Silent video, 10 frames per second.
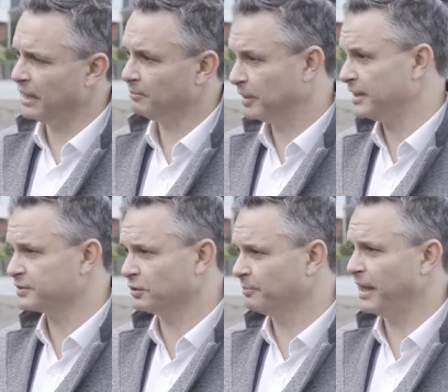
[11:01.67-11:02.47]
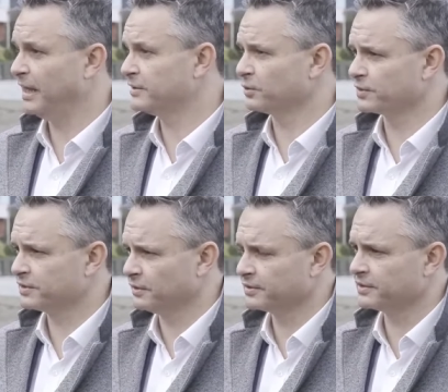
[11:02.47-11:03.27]
and placed on pads or
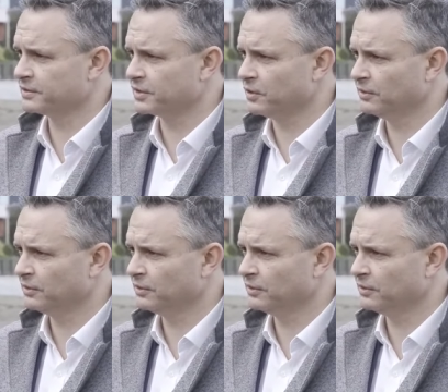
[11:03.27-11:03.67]
stilts and so